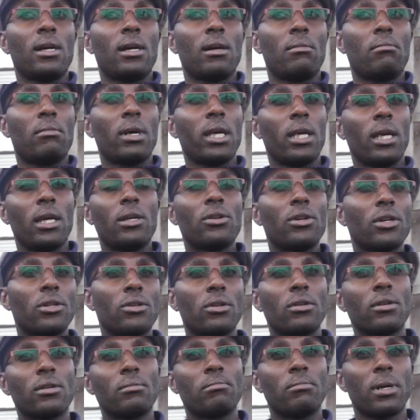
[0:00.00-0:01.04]
My
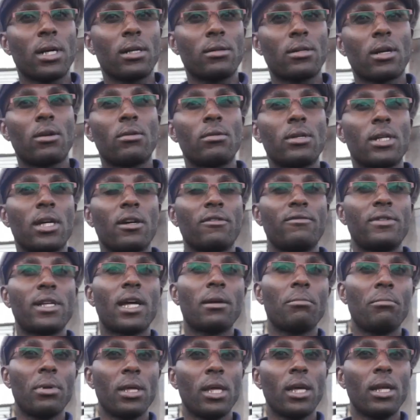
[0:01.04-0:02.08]
education background, I've
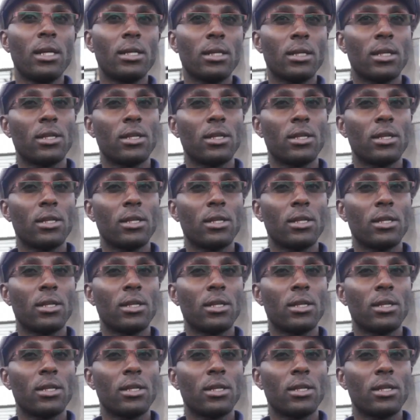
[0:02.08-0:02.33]
done B.Ed,